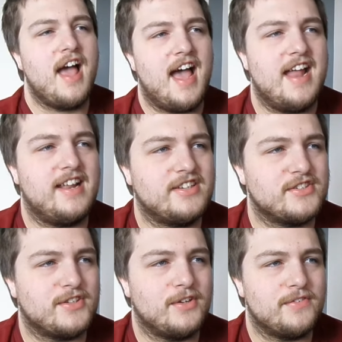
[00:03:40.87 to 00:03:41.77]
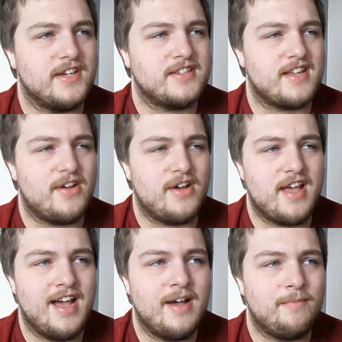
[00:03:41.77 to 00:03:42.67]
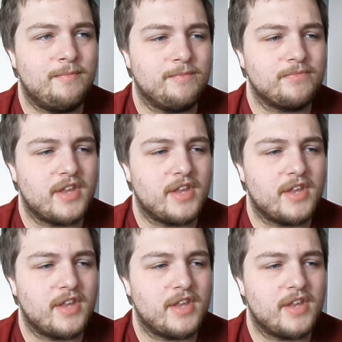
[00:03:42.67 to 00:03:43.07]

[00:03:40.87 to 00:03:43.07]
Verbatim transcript: And I just love it. Um,